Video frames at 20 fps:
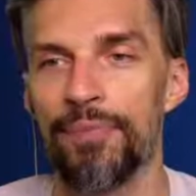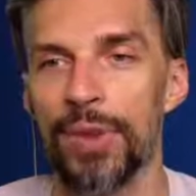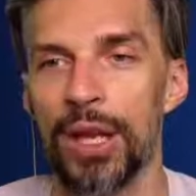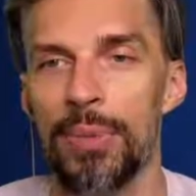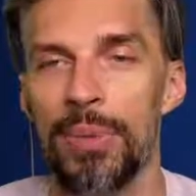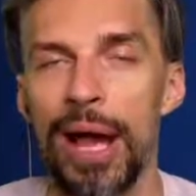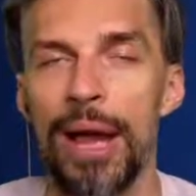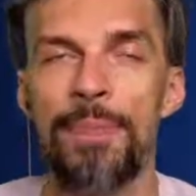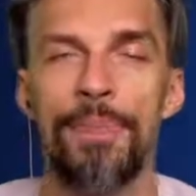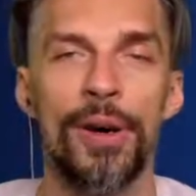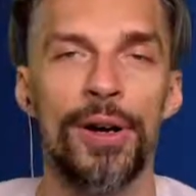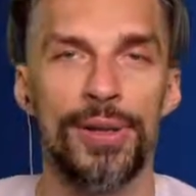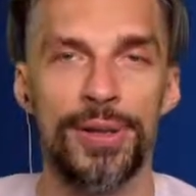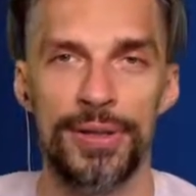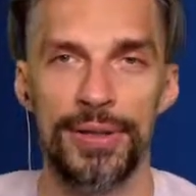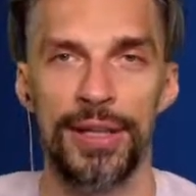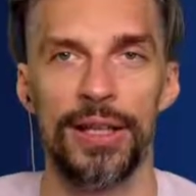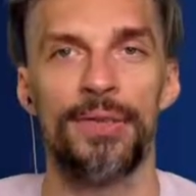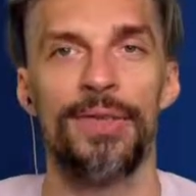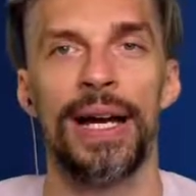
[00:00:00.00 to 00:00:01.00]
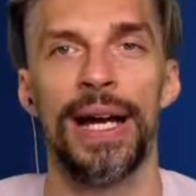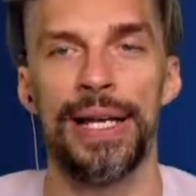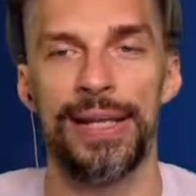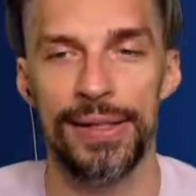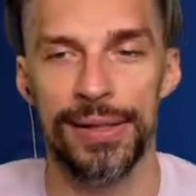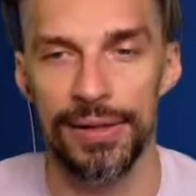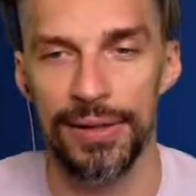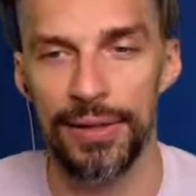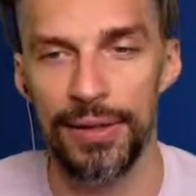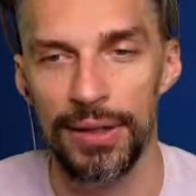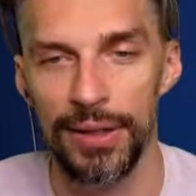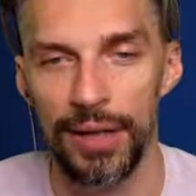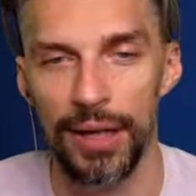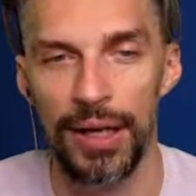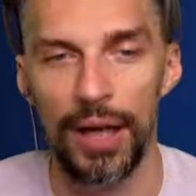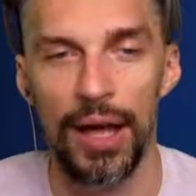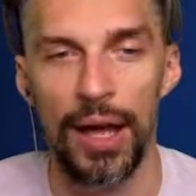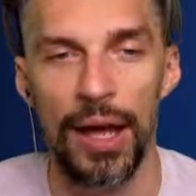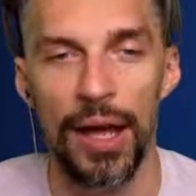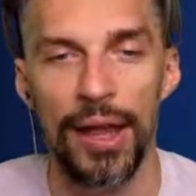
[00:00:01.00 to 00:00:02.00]
my personal advice,
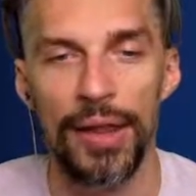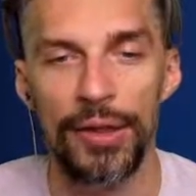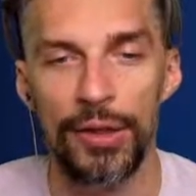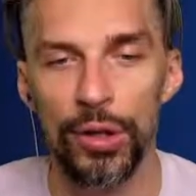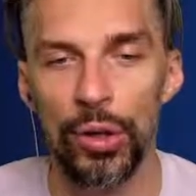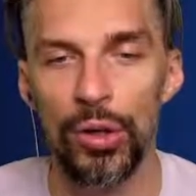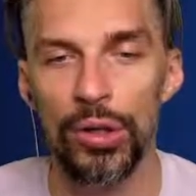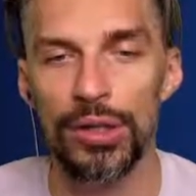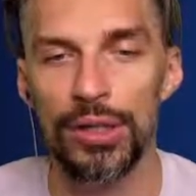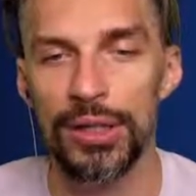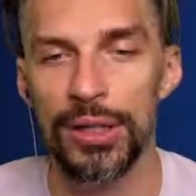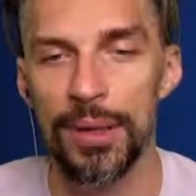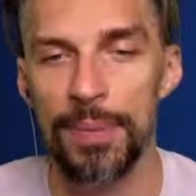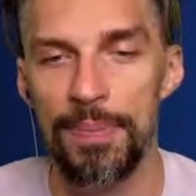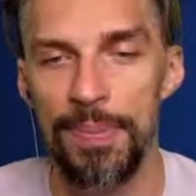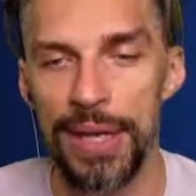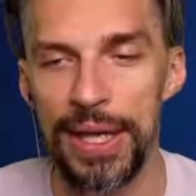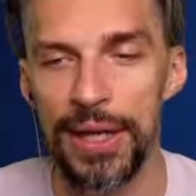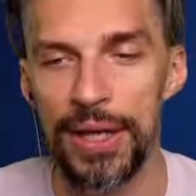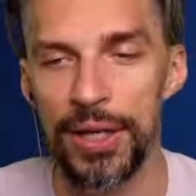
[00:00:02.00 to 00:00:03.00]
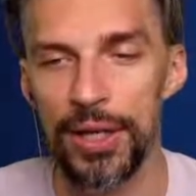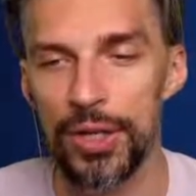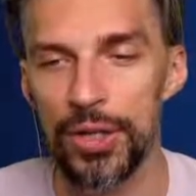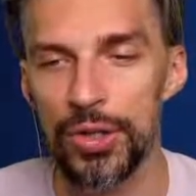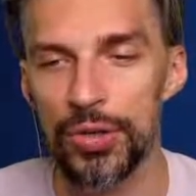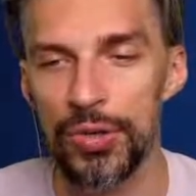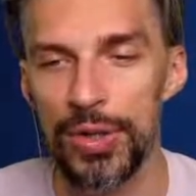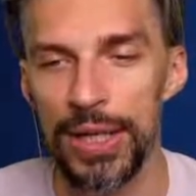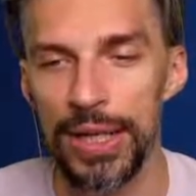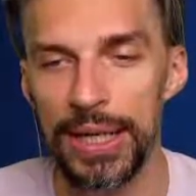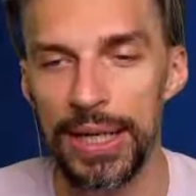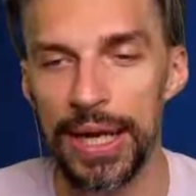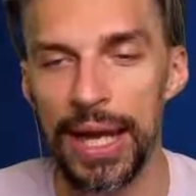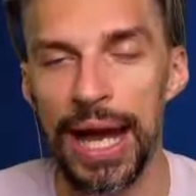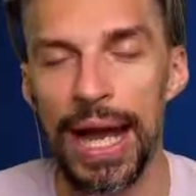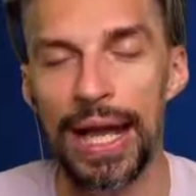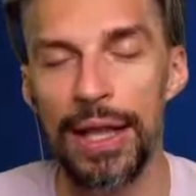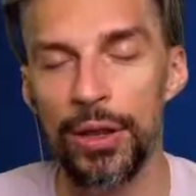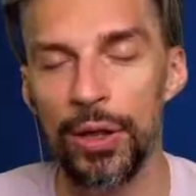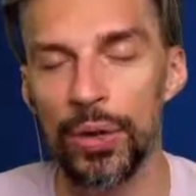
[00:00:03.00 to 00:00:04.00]
don't be greedy.
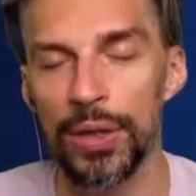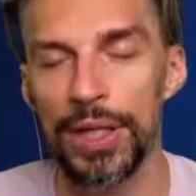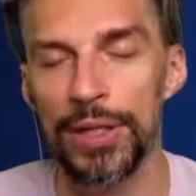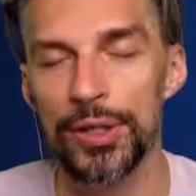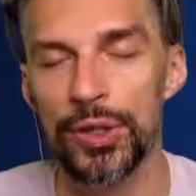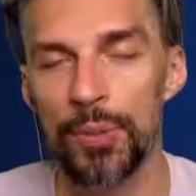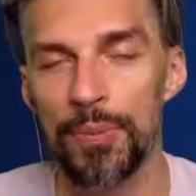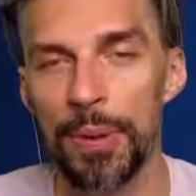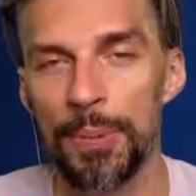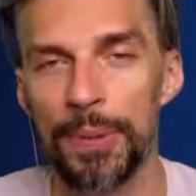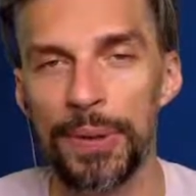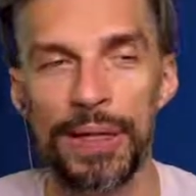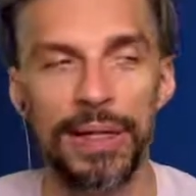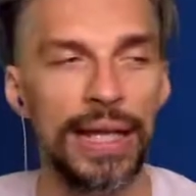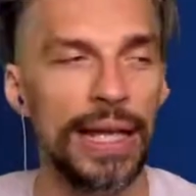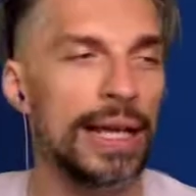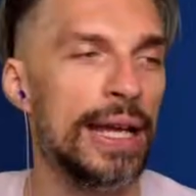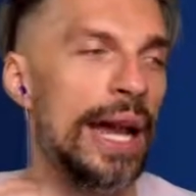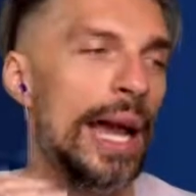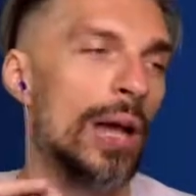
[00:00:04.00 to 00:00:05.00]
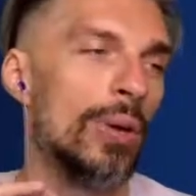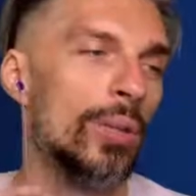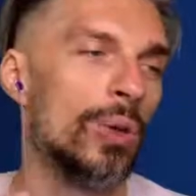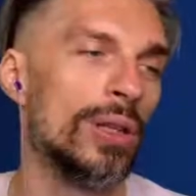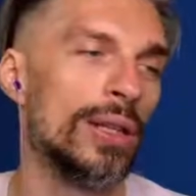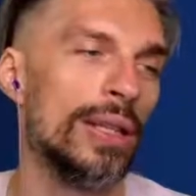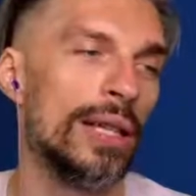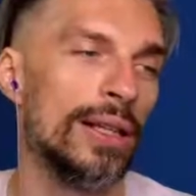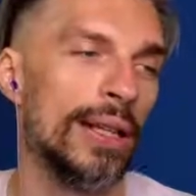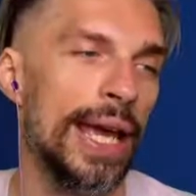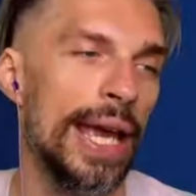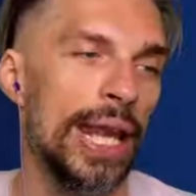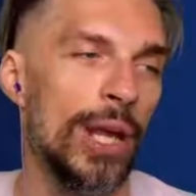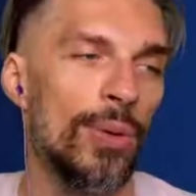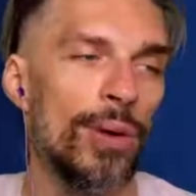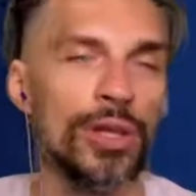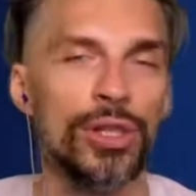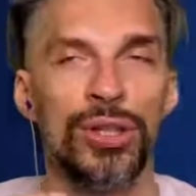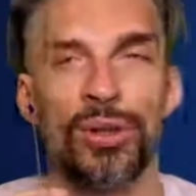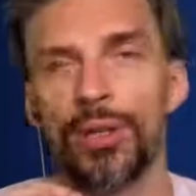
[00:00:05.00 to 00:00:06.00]
I know that some people are like, I won't tell
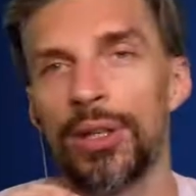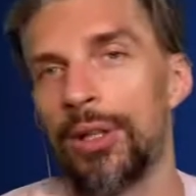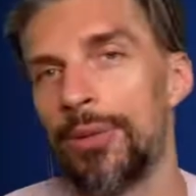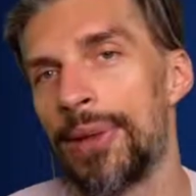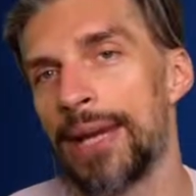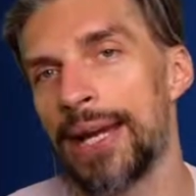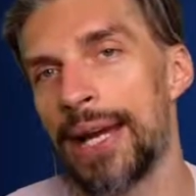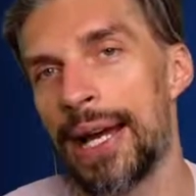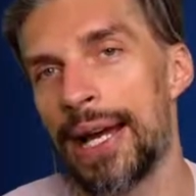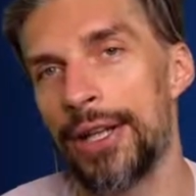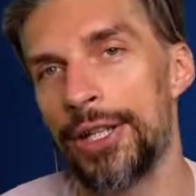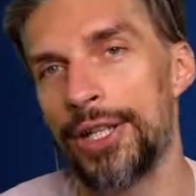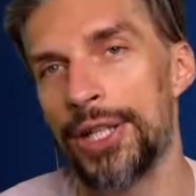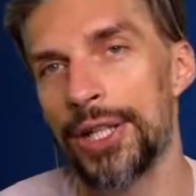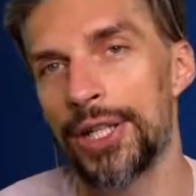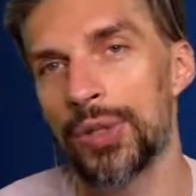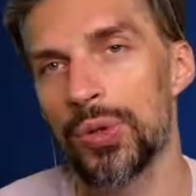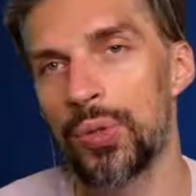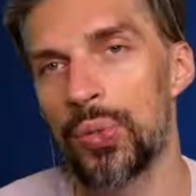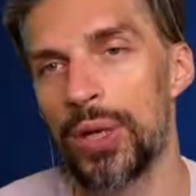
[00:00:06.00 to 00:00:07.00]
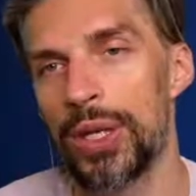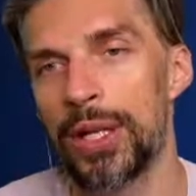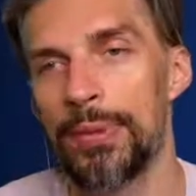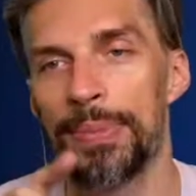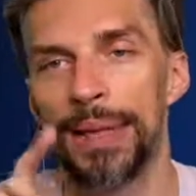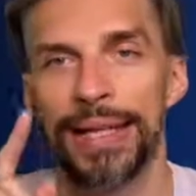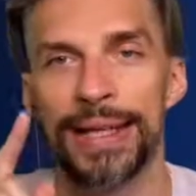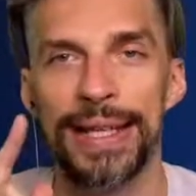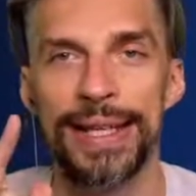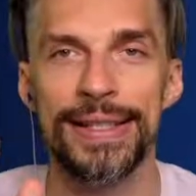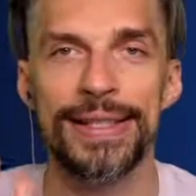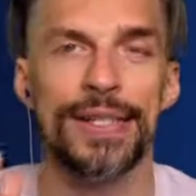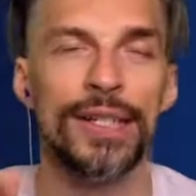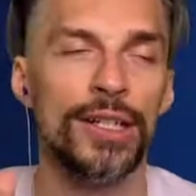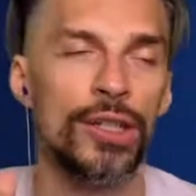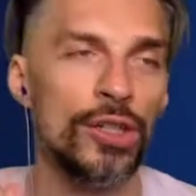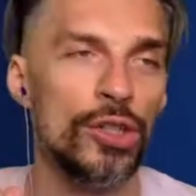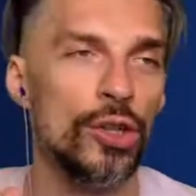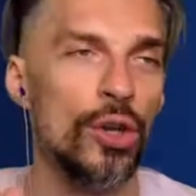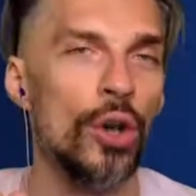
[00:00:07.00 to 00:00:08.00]
anyone, so there'll be higher chance of winning, but that's the
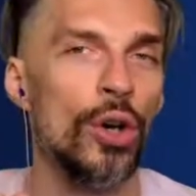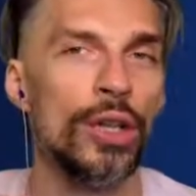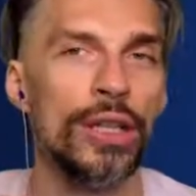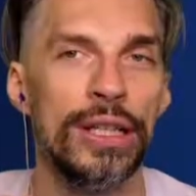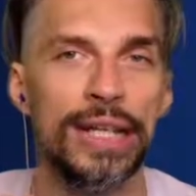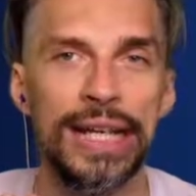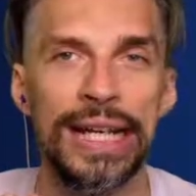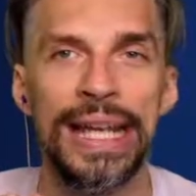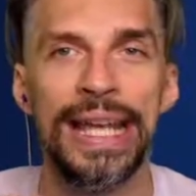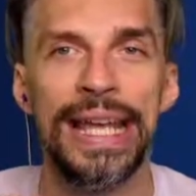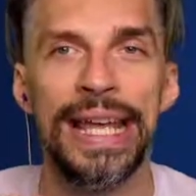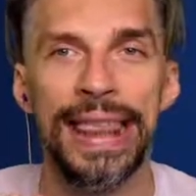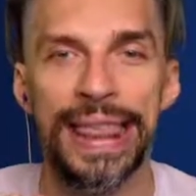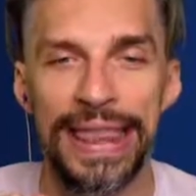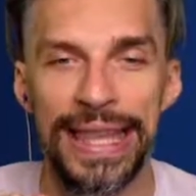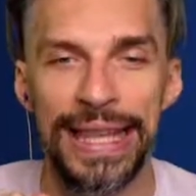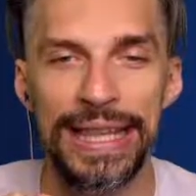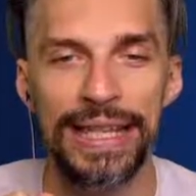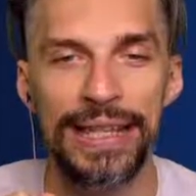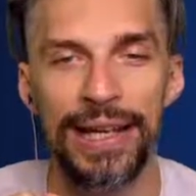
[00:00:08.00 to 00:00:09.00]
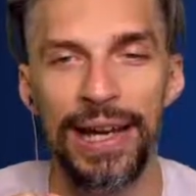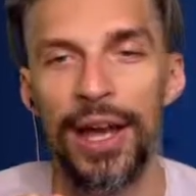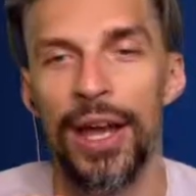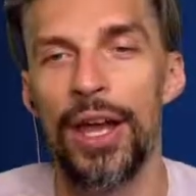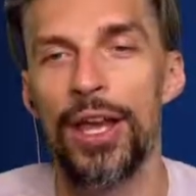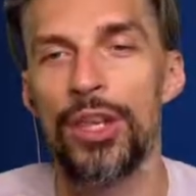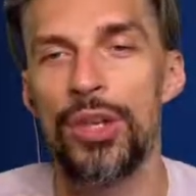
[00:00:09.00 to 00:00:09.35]
wrong thing.